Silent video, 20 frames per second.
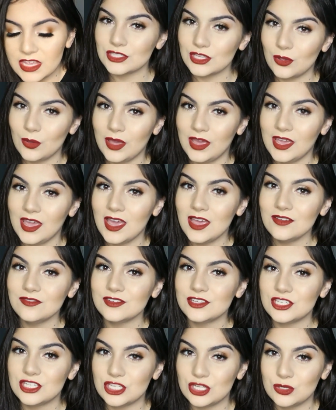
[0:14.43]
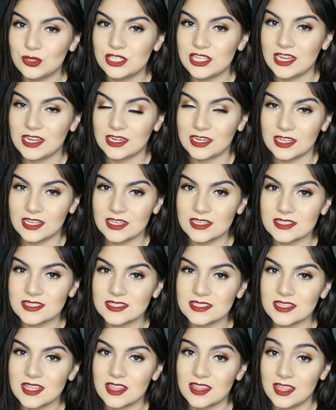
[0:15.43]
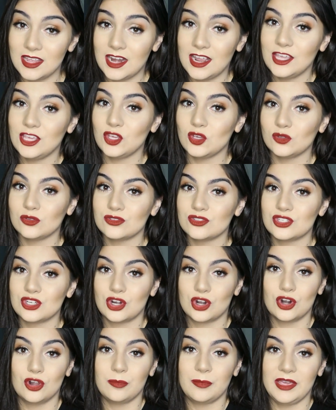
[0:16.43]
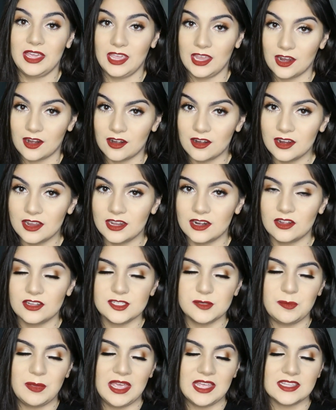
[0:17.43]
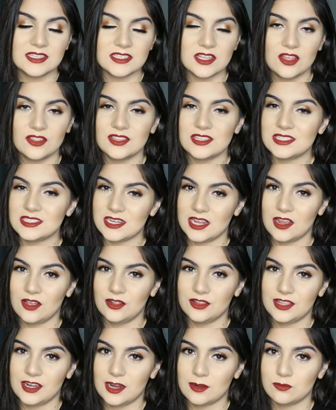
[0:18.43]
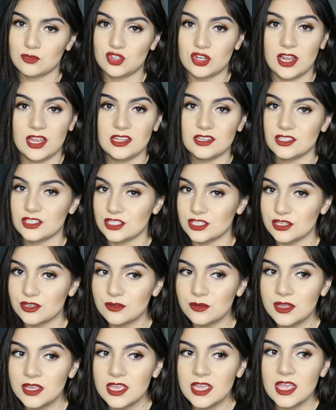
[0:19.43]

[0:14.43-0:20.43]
So I have two techniques that I use to curl my hair. It all depends on the style that I'm trying to do.